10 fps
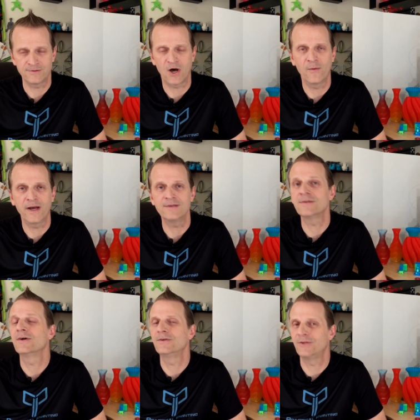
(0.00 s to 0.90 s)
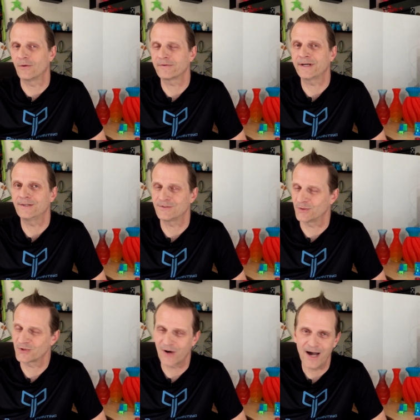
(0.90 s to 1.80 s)
And as always, don't forget to
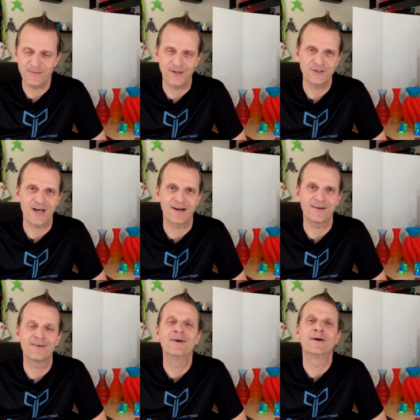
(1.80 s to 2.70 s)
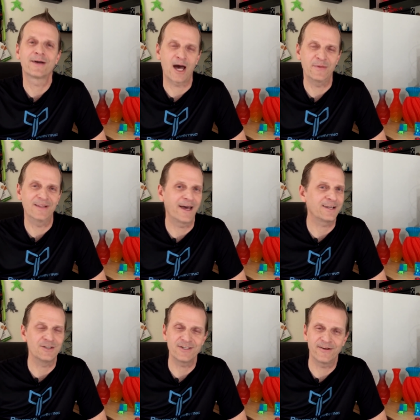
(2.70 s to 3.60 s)
subscribe to the channel, comment,
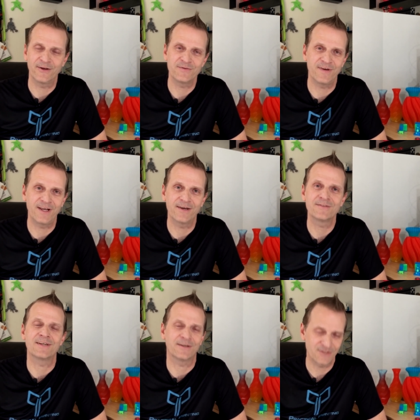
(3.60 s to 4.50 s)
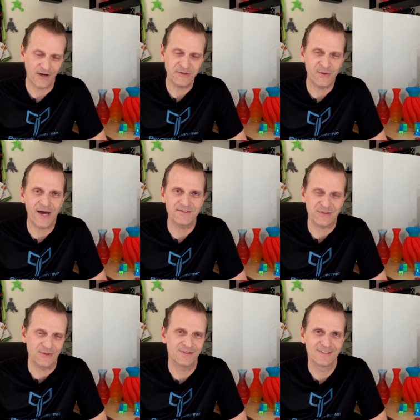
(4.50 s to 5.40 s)
like, and share those videos, and I'll talk to you guys
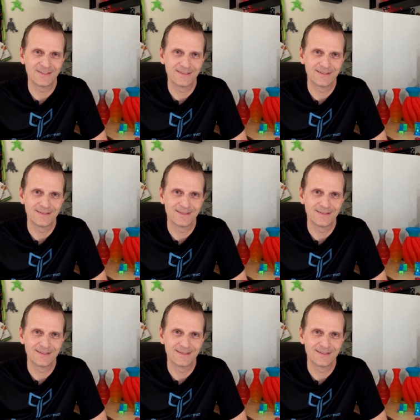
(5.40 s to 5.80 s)
soon.